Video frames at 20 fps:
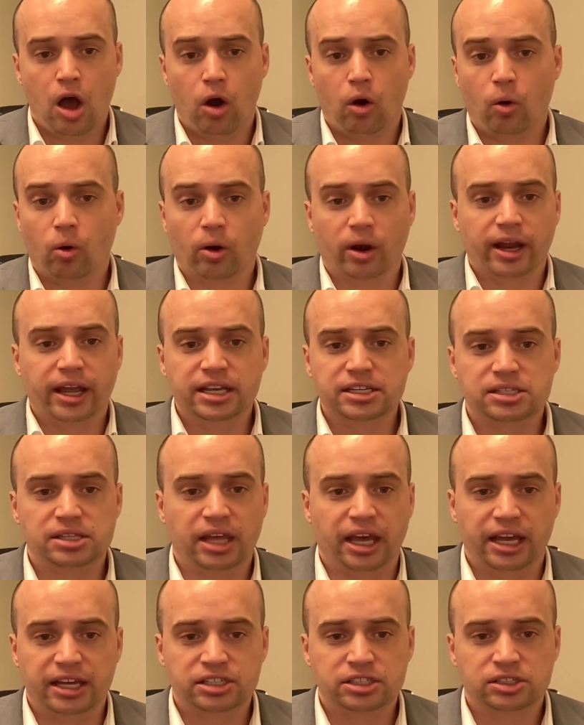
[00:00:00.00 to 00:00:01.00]
Or is
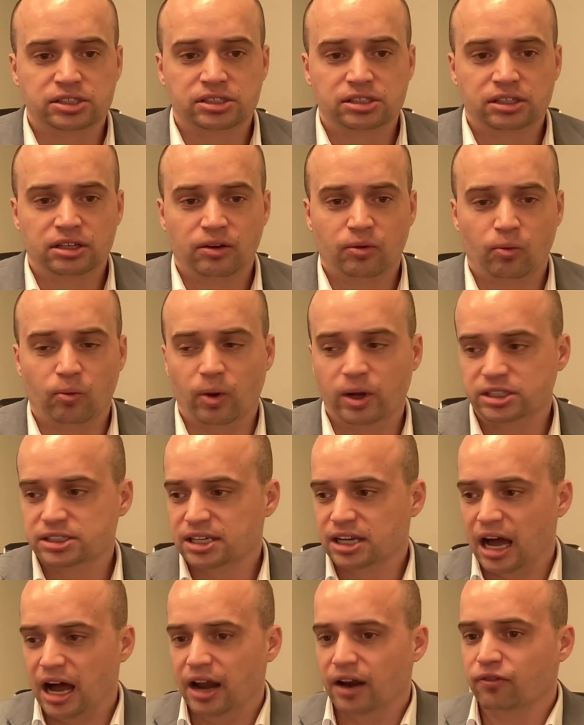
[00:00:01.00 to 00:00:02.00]
this what's
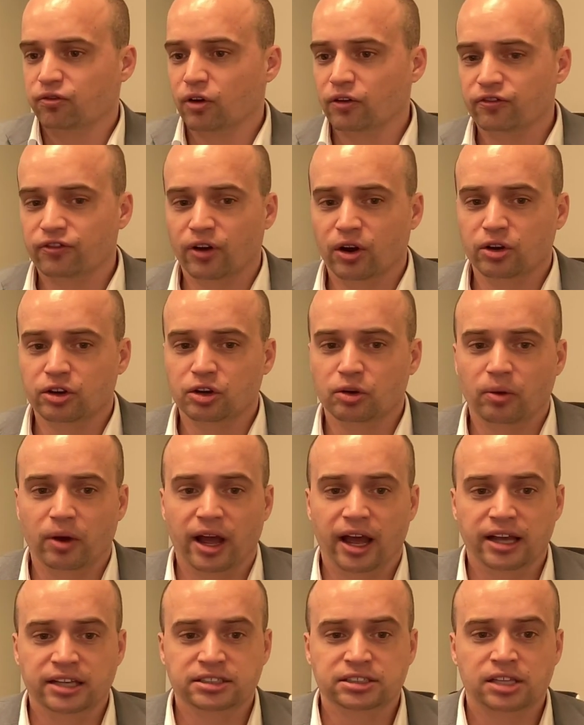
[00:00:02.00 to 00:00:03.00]
kind of referred to
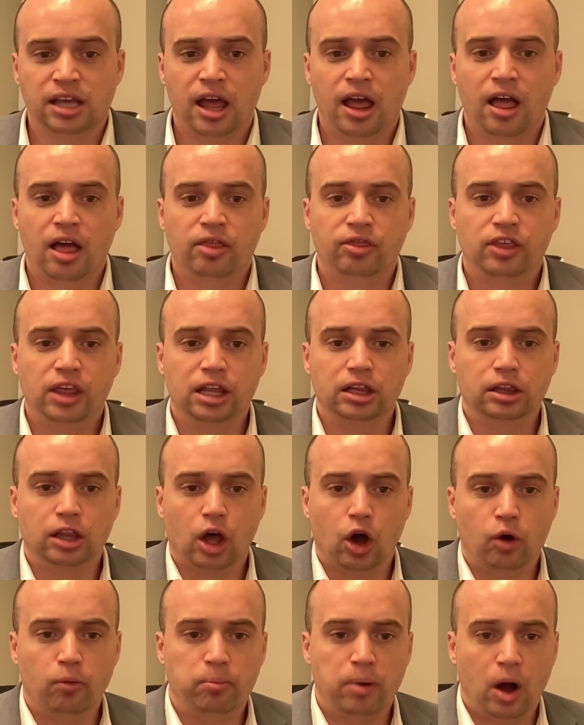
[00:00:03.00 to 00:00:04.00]
as the
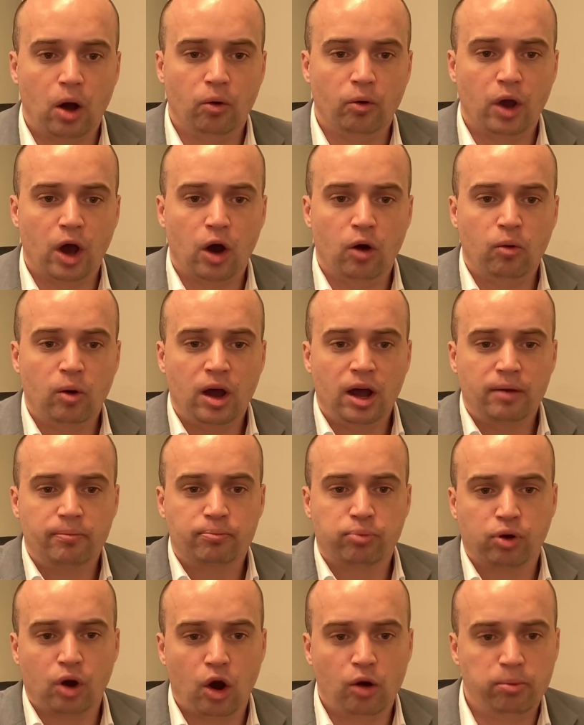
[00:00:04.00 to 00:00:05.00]
low bono,
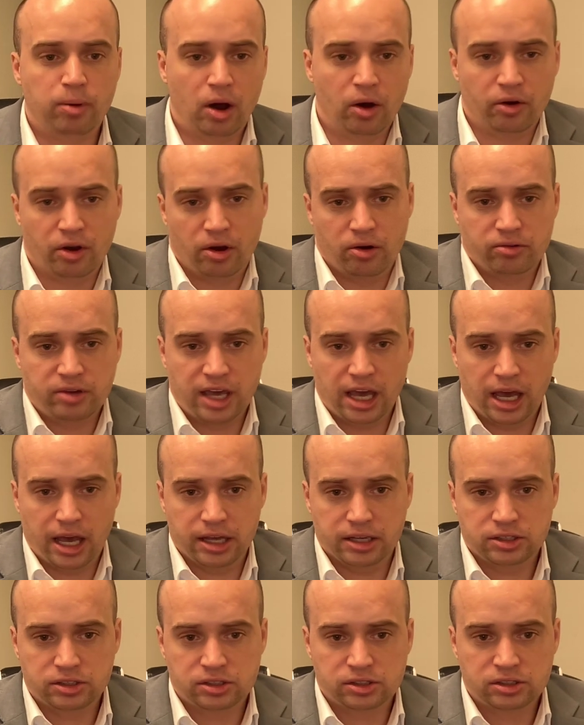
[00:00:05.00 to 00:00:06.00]
pro bono
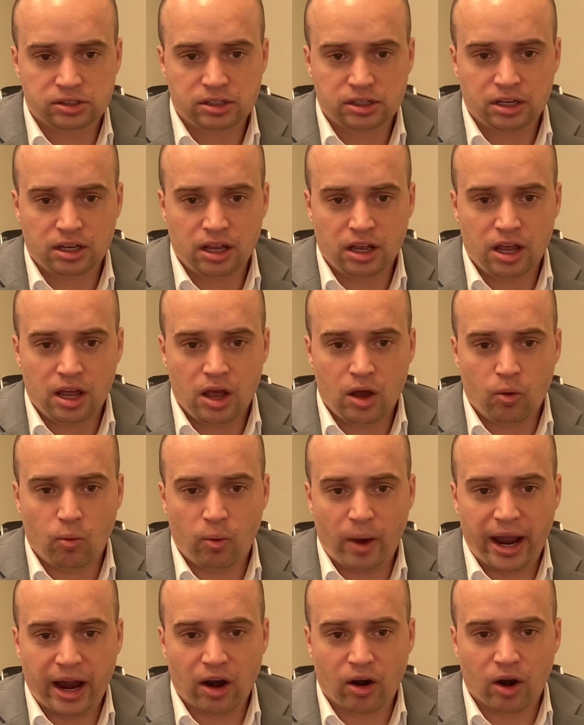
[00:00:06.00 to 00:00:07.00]
case,
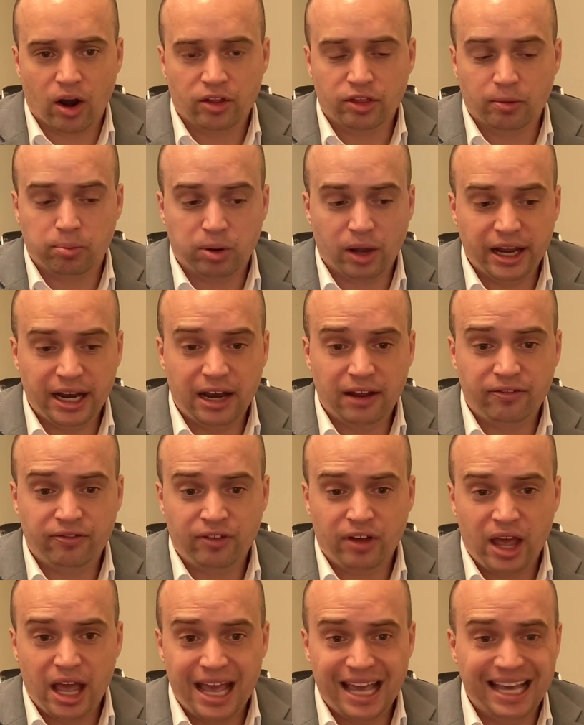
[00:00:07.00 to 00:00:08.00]
where the plaintiff
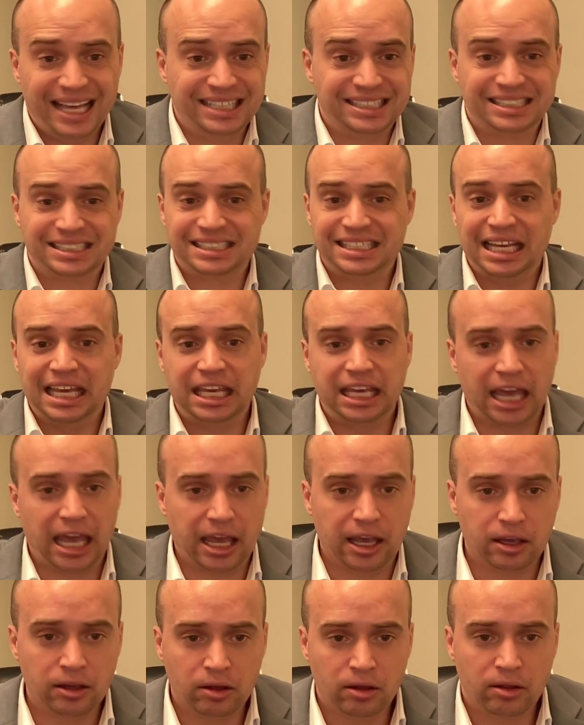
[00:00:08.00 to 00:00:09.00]
is
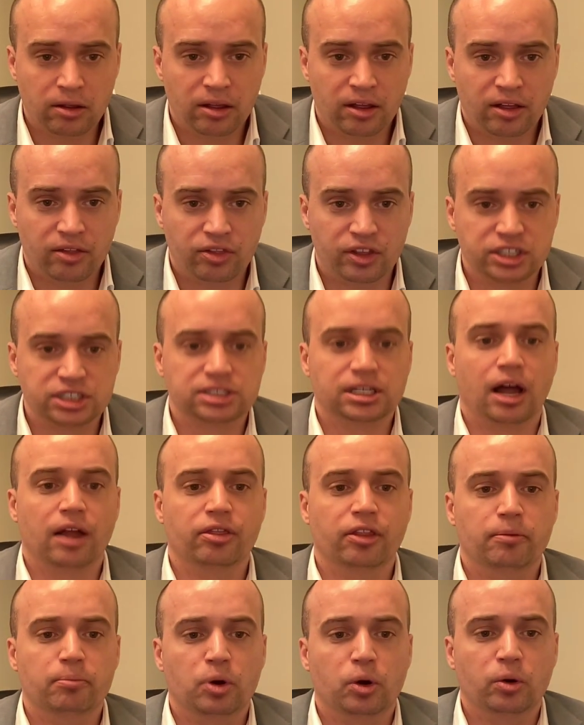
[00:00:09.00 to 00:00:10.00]
seeking the sun,
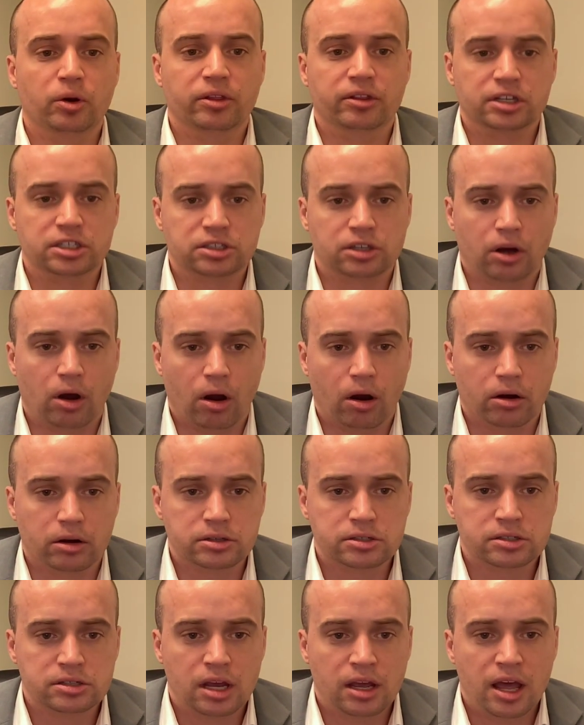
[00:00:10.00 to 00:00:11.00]
the moon, and the
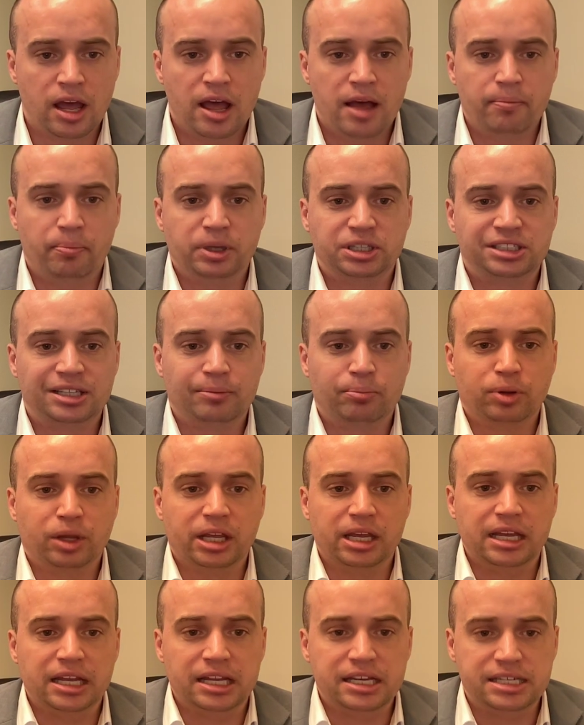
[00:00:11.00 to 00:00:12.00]
stars, but
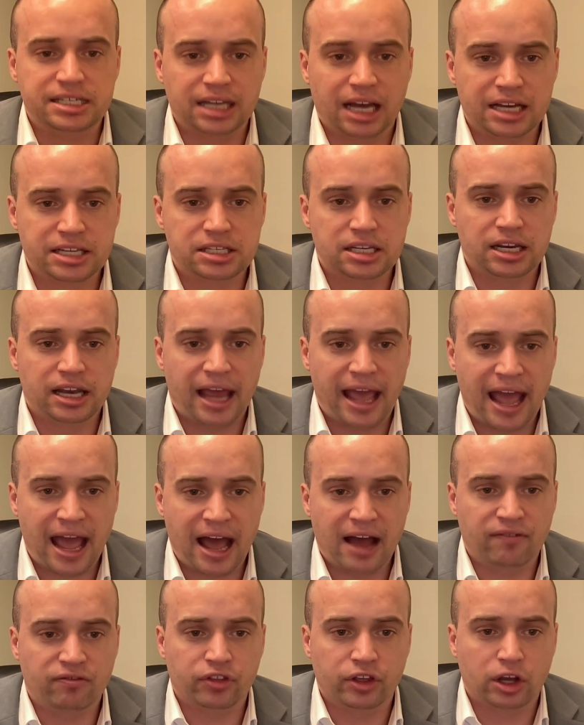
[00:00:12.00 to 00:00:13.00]
simply doesn't
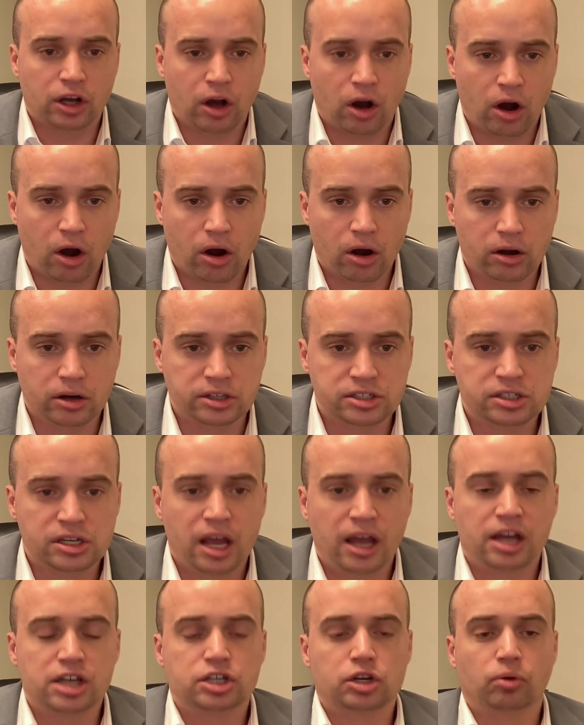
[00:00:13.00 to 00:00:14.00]
have the cards
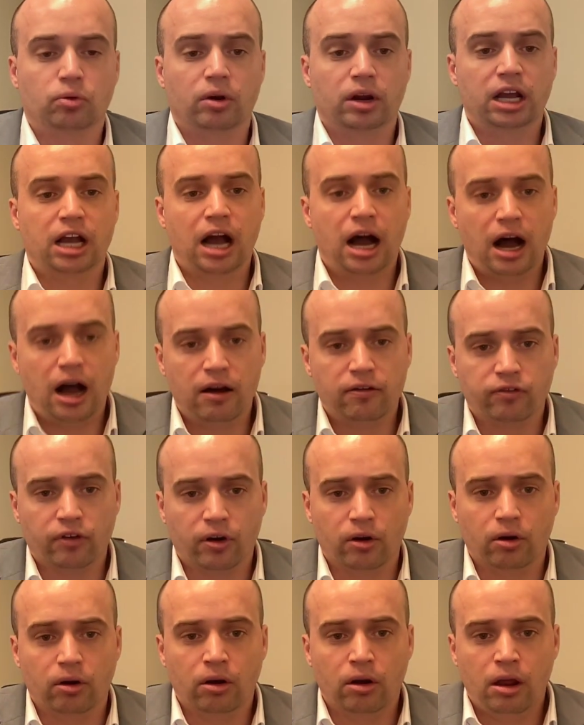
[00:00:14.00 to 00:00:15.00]
to
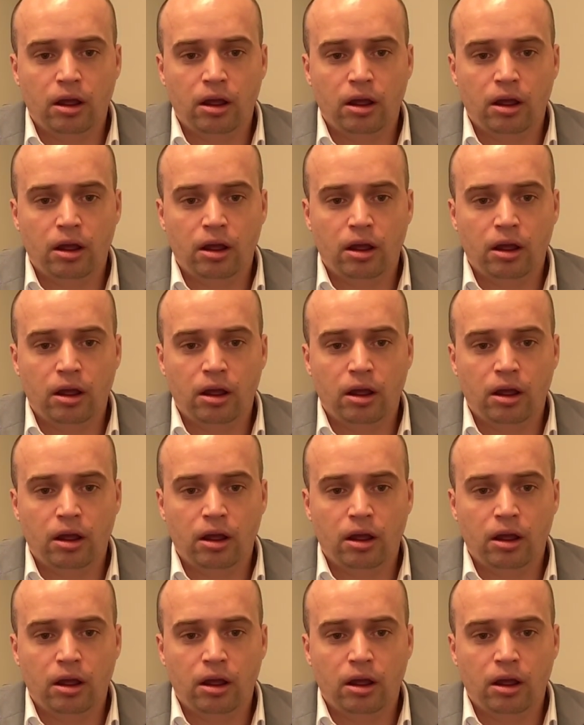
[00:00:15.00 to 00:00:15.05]
recover